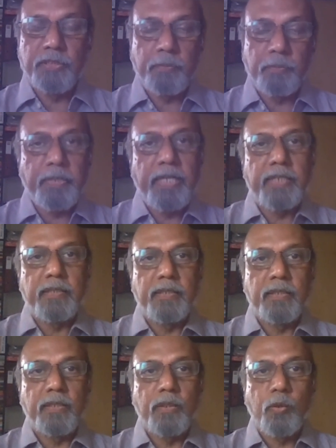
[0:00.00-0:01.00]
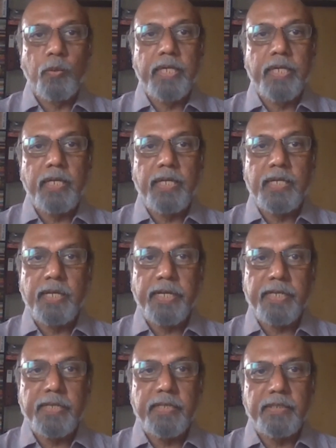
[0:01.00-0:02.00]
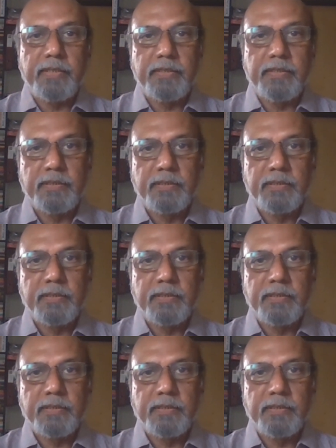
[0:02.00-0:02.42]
Japan, quickly corrected it.